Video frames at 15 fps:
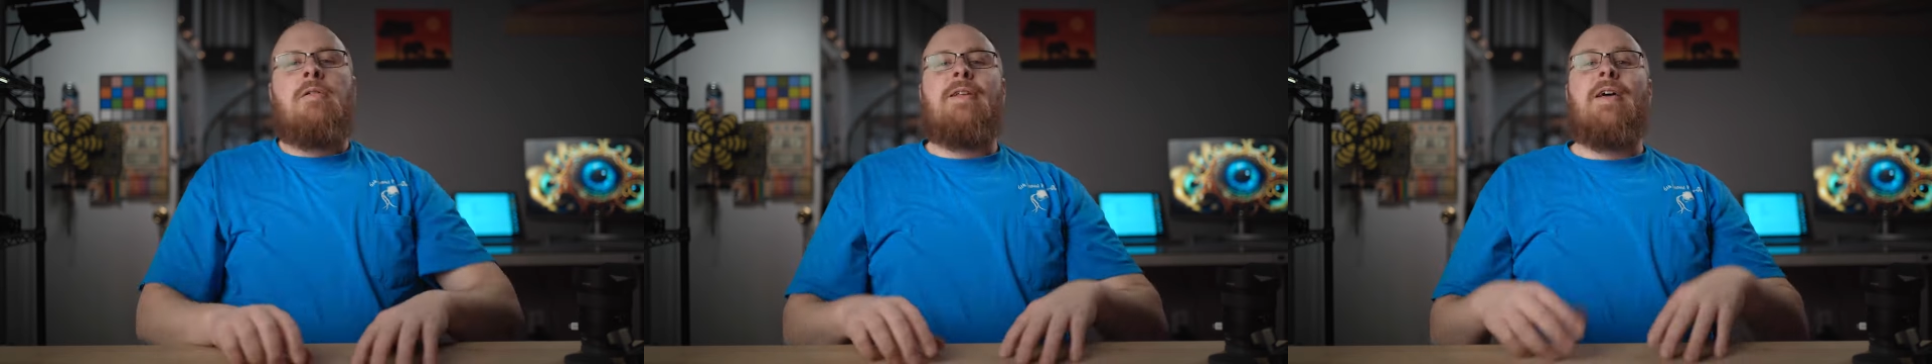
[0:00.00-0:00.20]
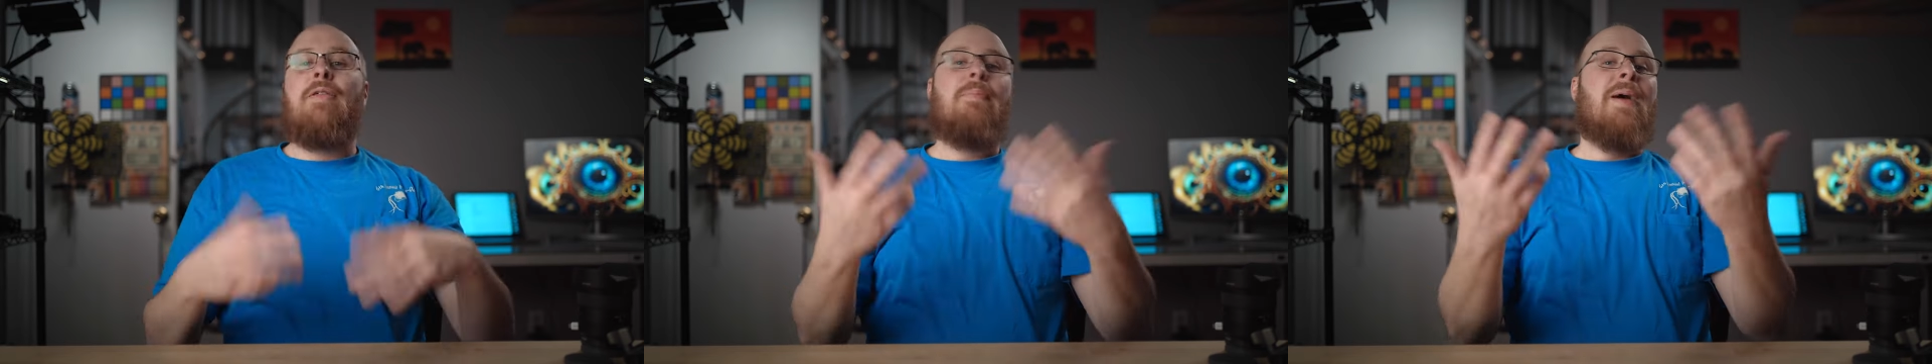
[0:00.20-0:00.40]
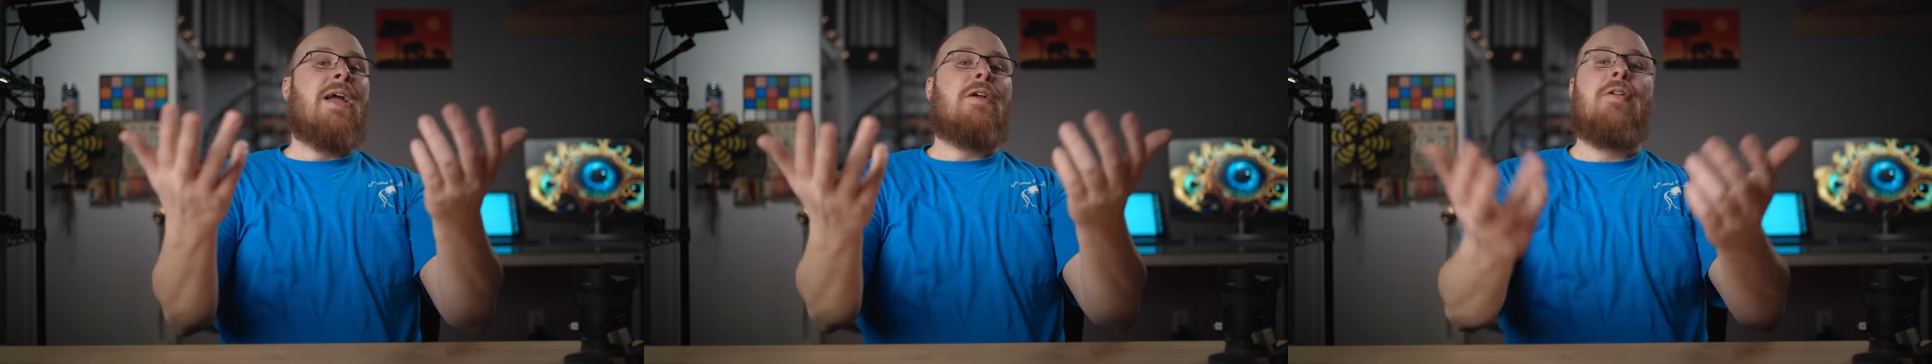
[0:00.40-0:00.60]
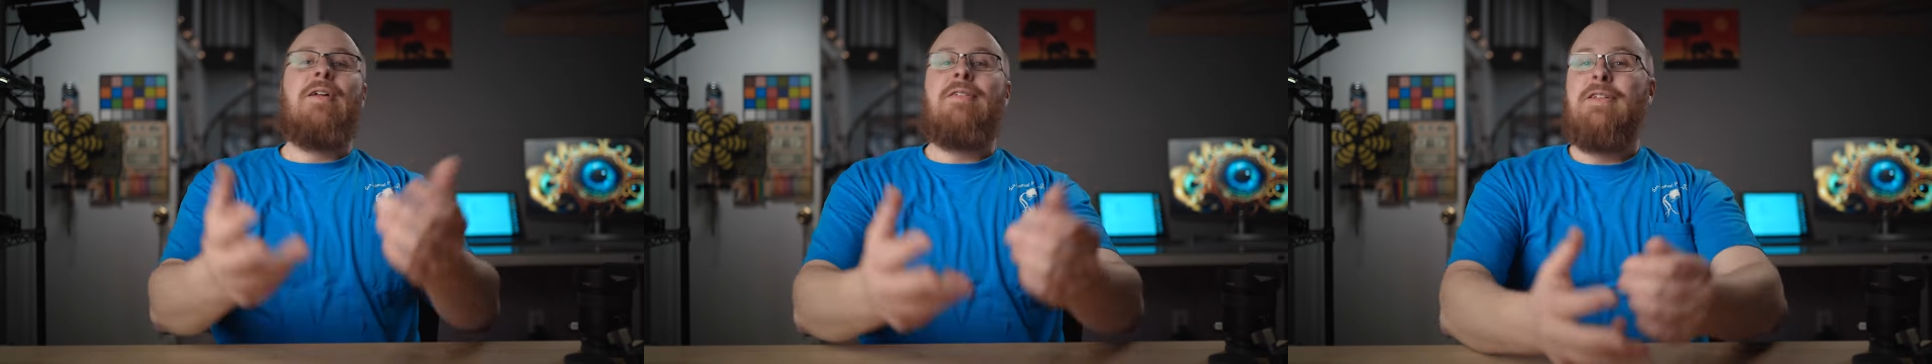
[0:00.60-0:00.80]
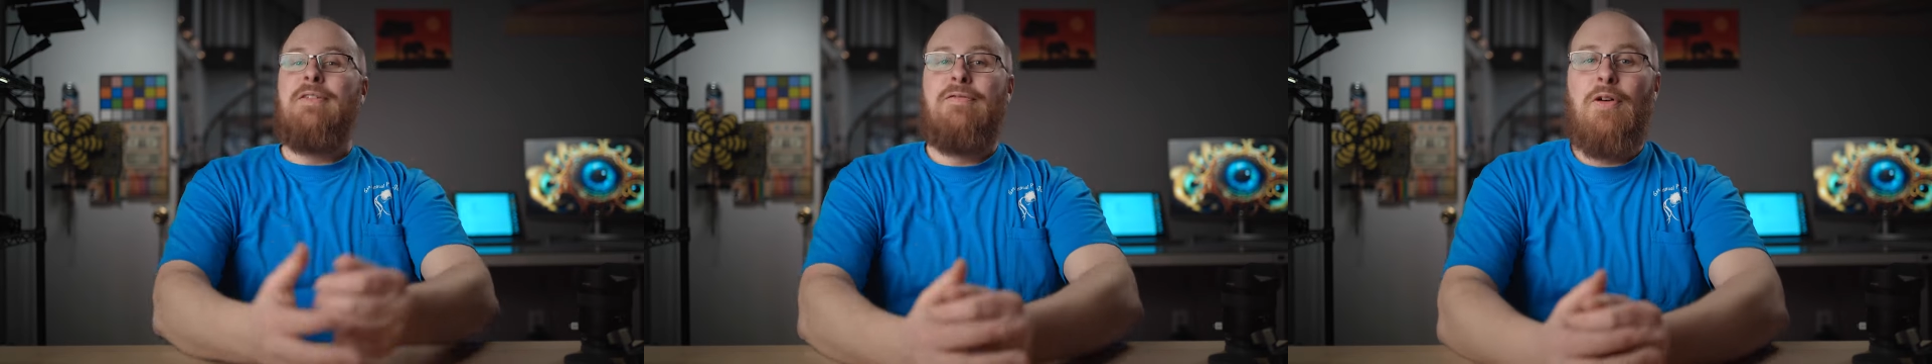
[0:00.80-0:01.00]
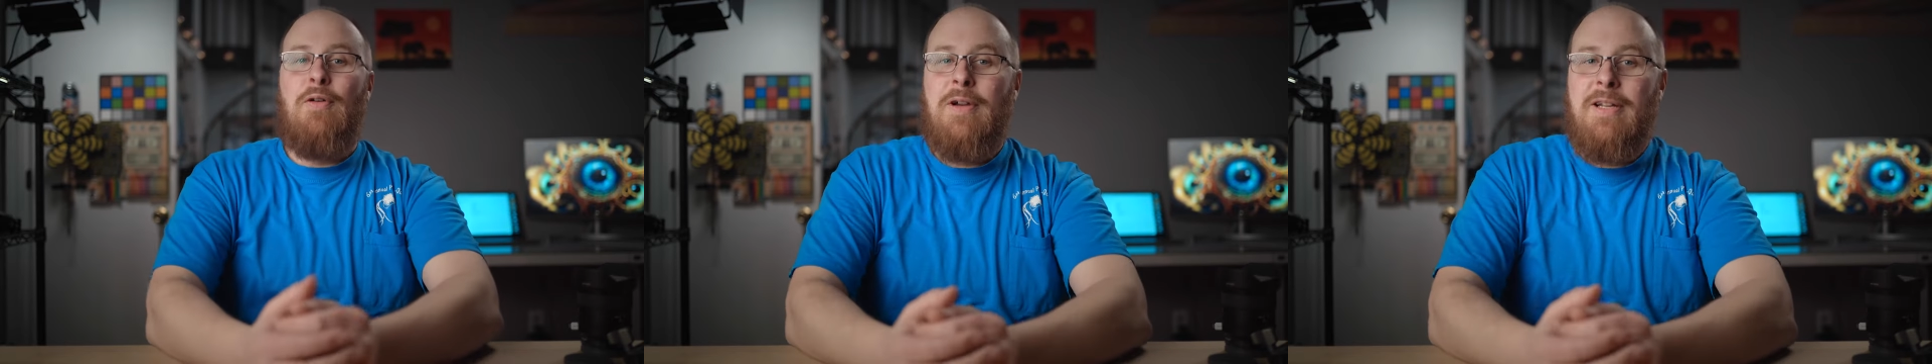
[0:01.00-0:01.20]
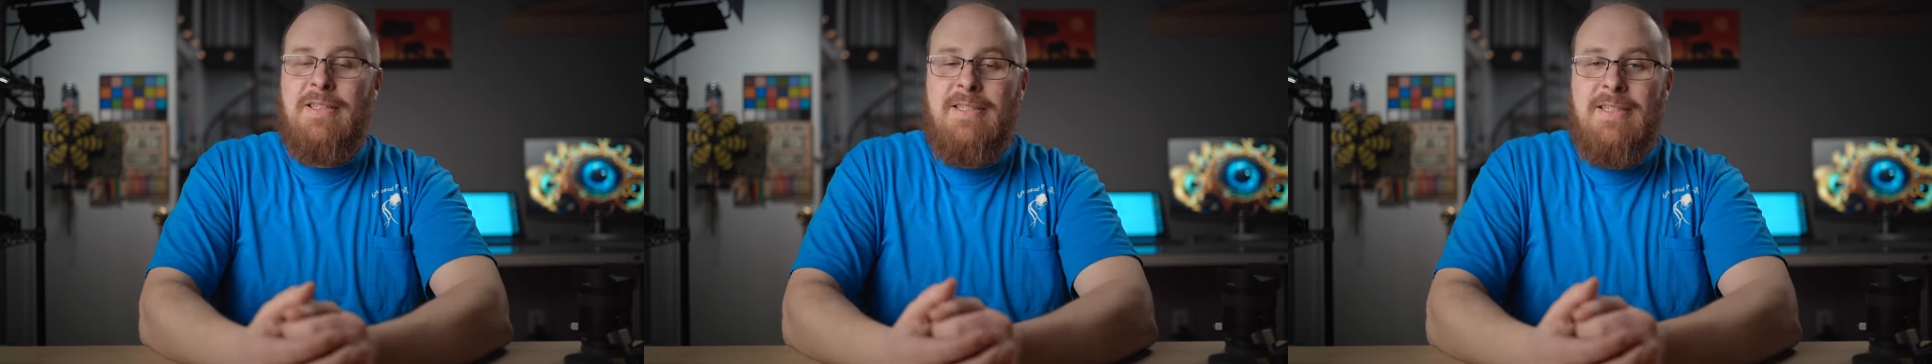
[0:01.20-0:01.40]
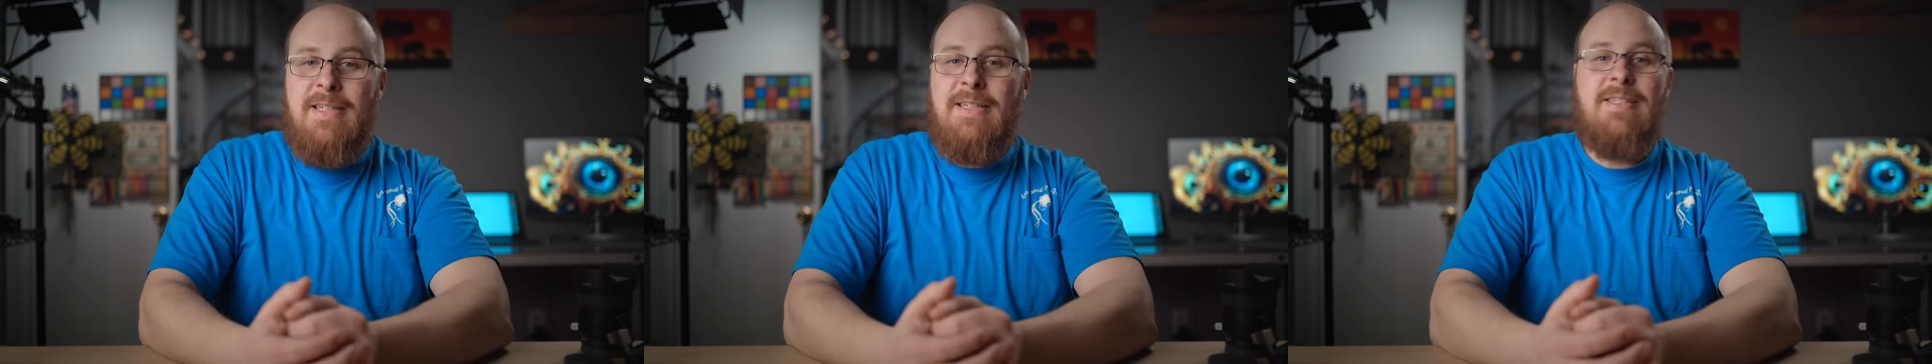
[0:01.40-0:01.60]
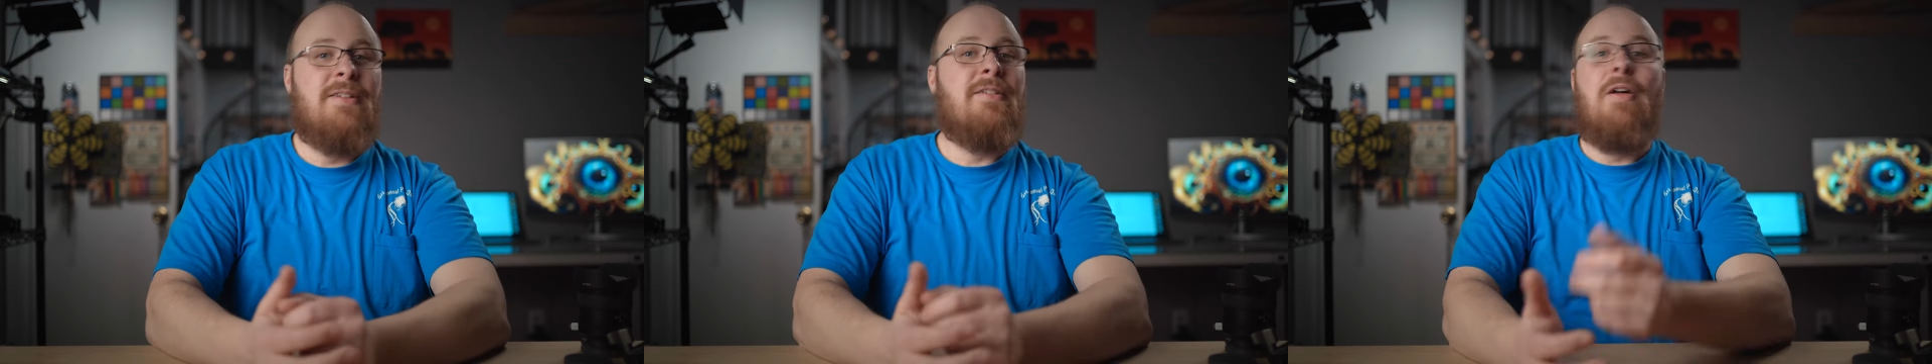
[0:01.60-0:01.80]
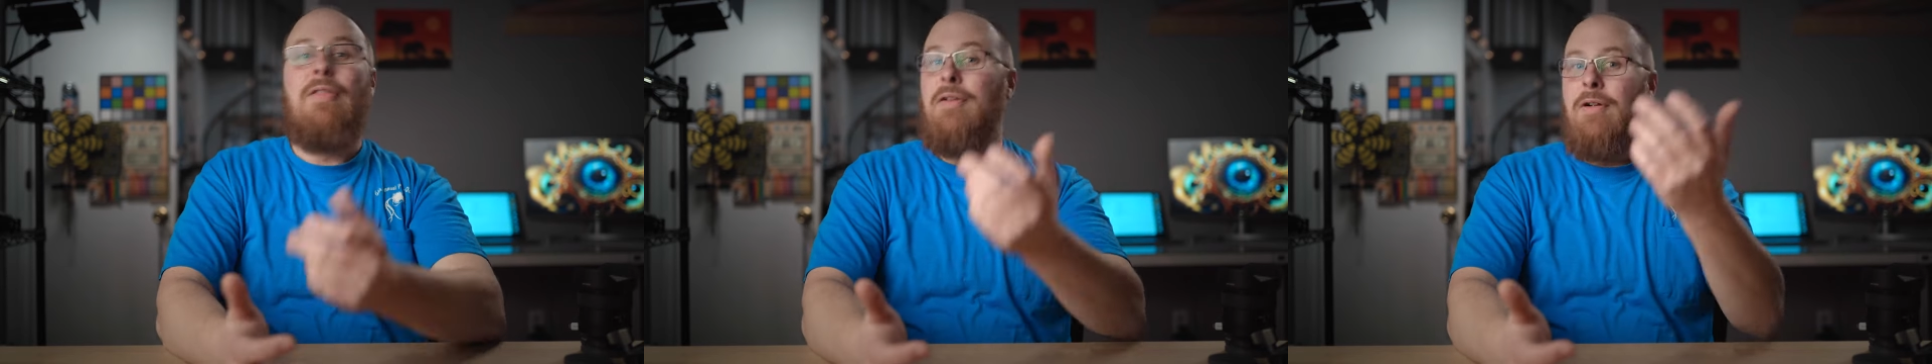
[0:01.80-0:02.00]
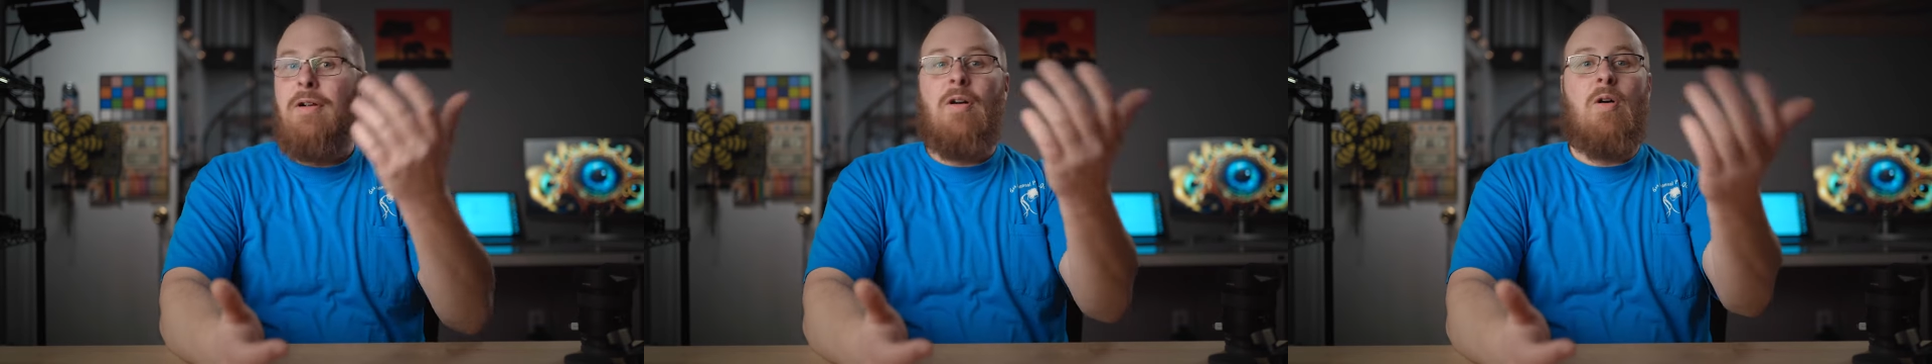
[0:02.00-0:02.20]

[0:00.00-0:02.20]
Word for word: Now the background defocus is another